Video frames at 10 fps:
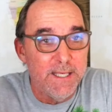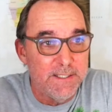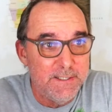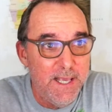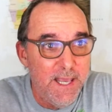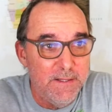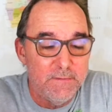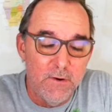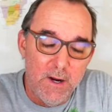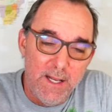
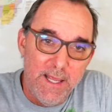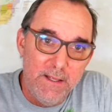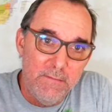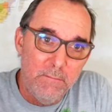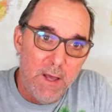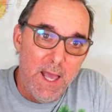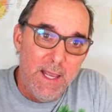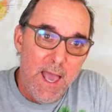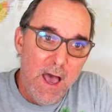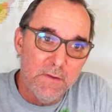estates, or I like buying
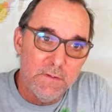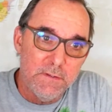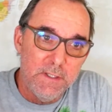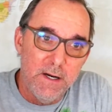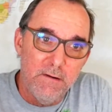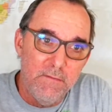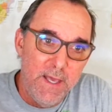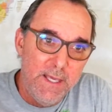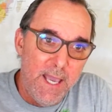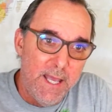houses that are
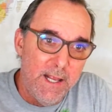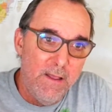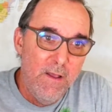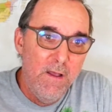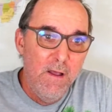vacated.